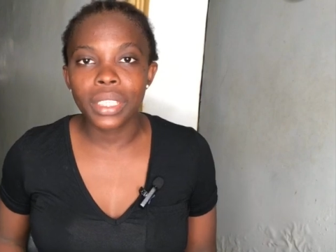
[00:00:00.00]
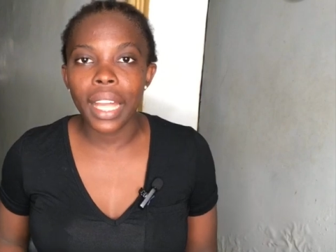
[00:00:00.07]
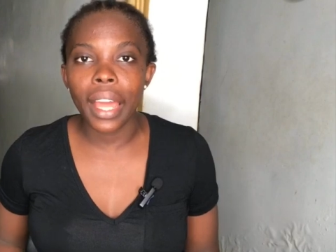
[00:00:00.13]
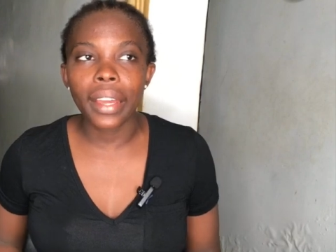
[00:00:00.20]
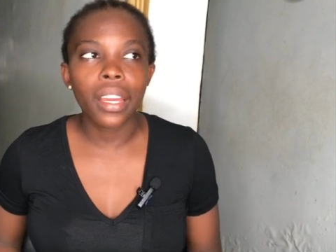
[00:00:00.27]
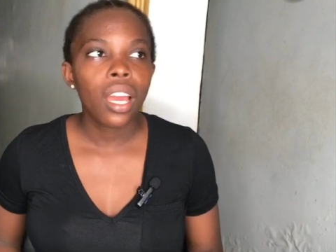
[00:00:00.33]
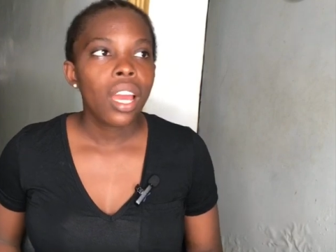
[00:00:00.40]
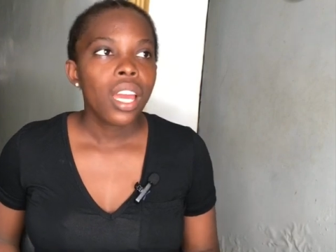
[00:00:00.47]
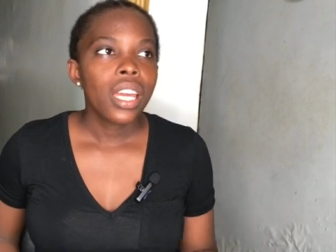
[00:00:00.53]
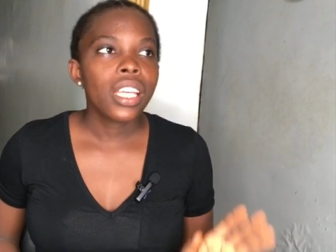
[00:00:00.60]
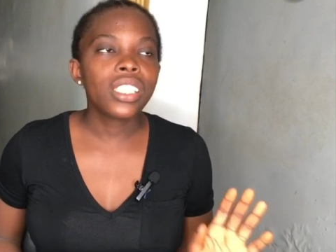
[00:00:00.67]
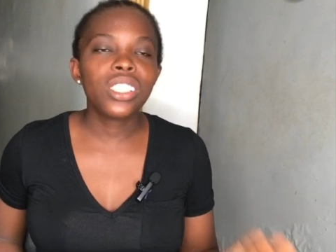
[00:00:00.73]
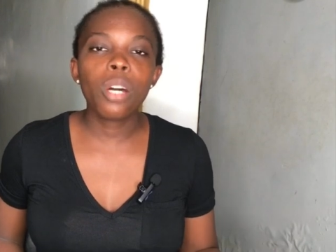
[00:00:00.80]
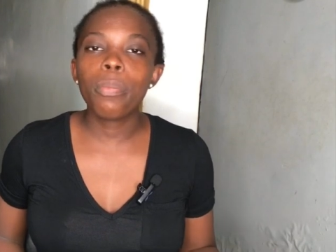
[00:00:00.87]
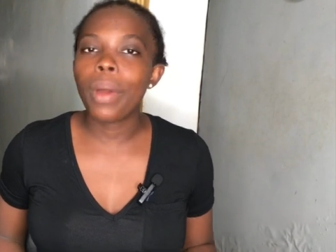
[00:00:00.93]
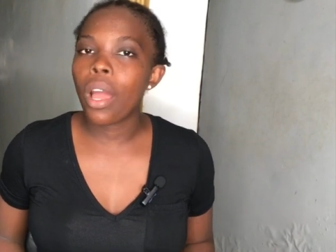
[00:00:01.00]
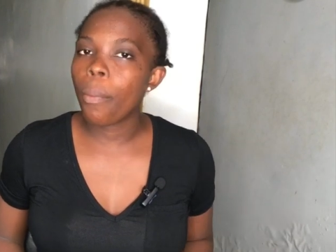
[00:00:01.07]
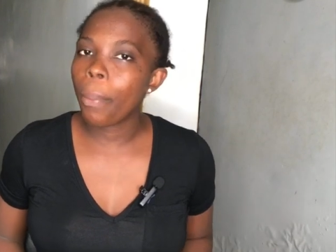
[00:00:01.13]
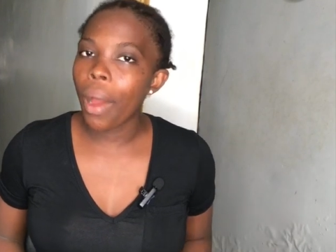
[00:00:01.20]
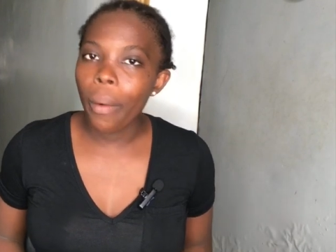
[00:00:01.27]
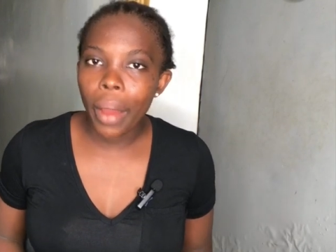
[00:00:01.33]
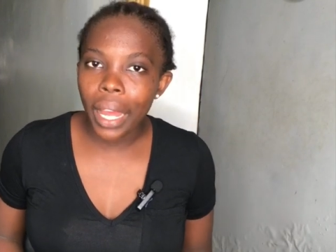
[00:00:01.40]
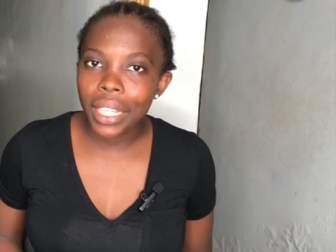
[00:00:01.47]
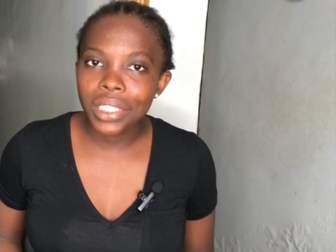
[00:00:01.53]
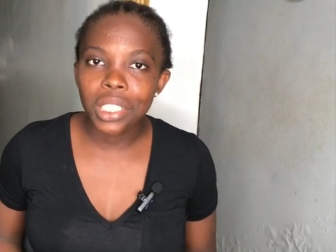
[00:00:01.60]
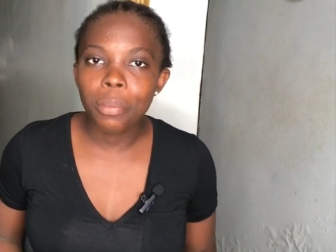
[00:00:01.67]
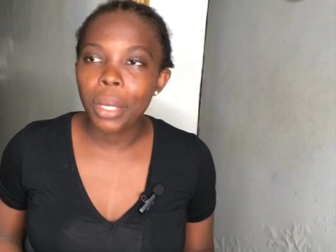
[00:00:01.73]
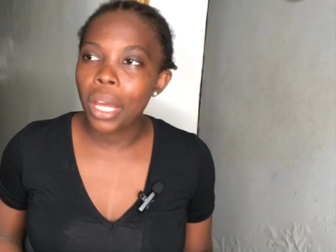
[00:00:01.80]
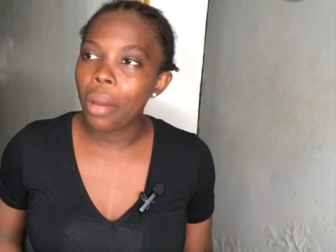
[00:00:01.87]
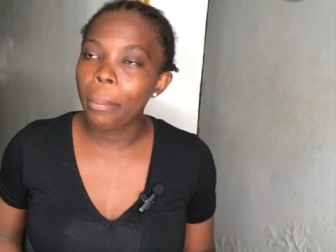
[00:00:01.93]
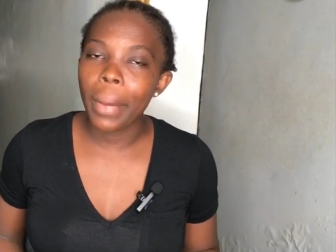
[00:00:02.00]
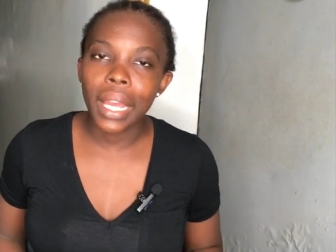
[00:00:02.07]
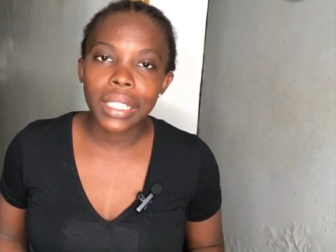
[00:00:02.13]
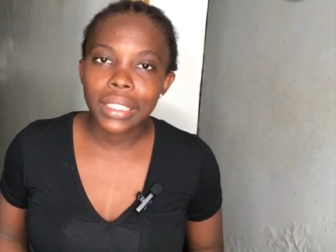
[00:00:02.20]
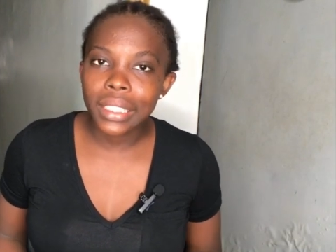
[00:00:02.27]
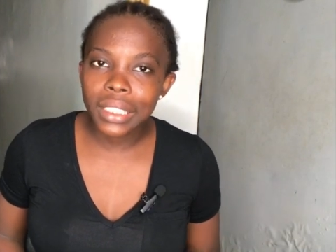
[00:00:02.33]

Like, it's not by your power, it's not by your mind,